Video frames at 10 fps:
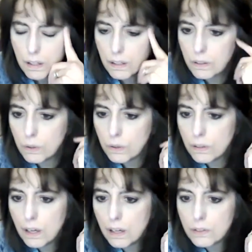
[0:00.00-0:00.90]
You're
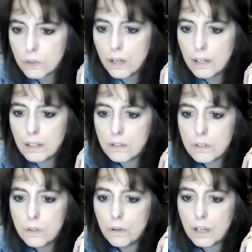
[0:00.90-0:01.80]
not trying to,
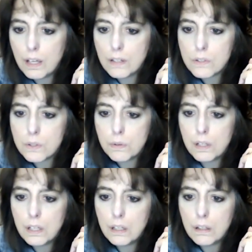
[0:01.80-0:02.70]
you're
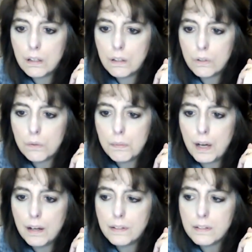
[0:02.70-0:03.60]
answering your
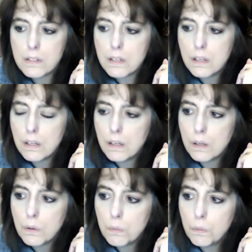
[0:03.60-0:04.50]
mods.
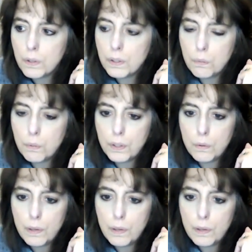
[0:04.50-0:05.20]
What are you